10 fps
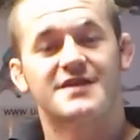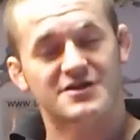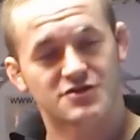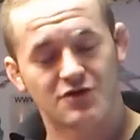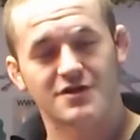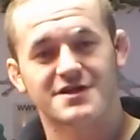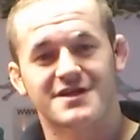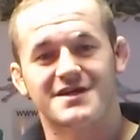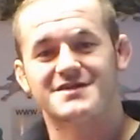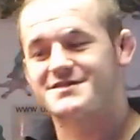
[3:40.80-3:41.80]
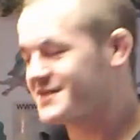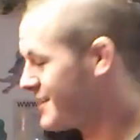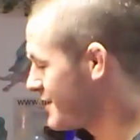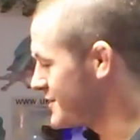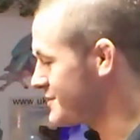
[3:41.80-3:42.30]
That's all it needs.
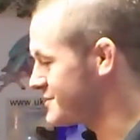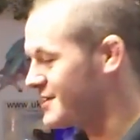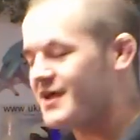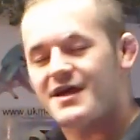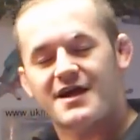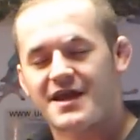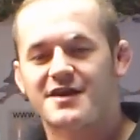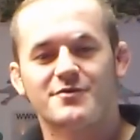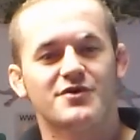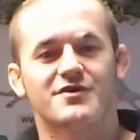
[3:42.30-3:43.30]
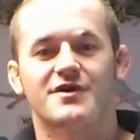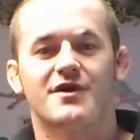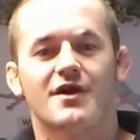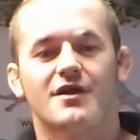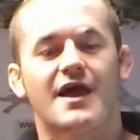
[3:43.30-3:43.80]
It's an animal that
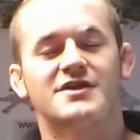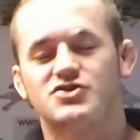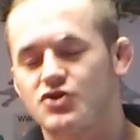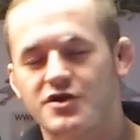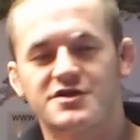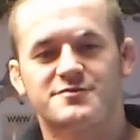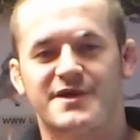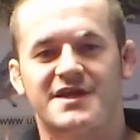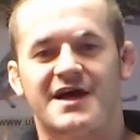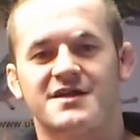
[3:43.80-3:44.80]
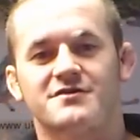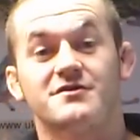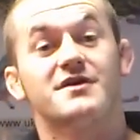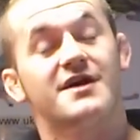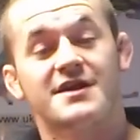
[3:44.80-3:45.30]
enjoys being
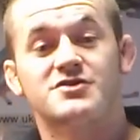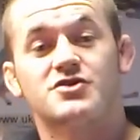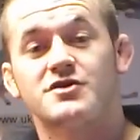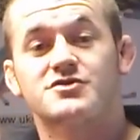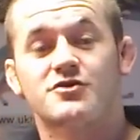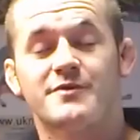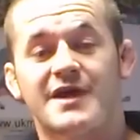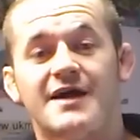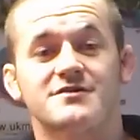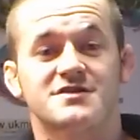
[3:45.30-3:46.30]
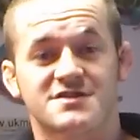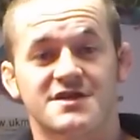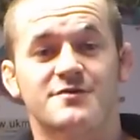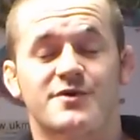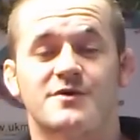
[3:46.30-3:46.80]
handled and enjoys coming out to
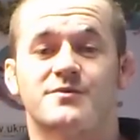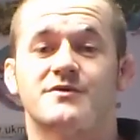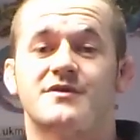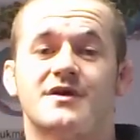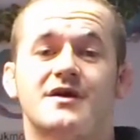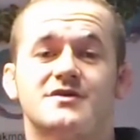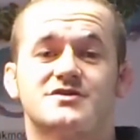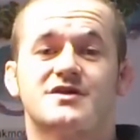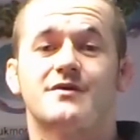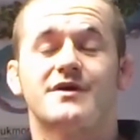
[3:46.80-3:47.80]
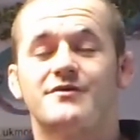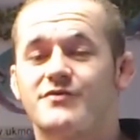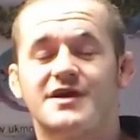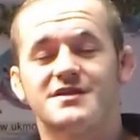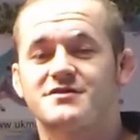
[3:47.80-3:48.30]
see people. So it
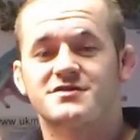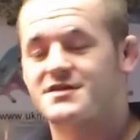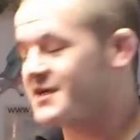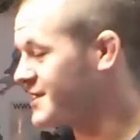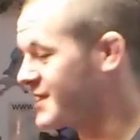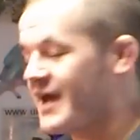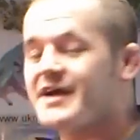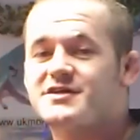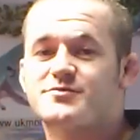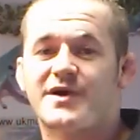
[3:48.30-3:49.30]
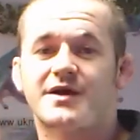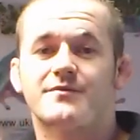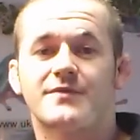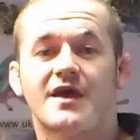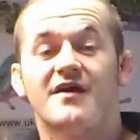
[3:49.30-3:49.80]
really doesn't need a cage mate,
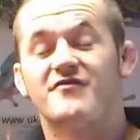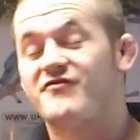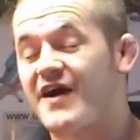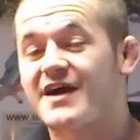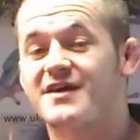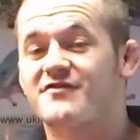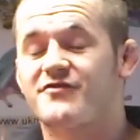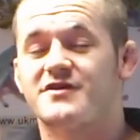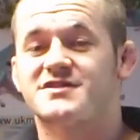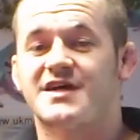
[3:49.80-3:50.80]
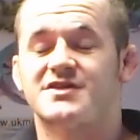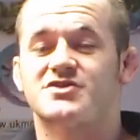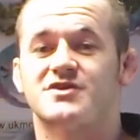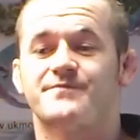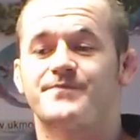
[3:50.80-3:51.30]
vying for
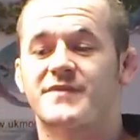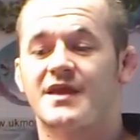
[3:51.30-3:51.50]
attention,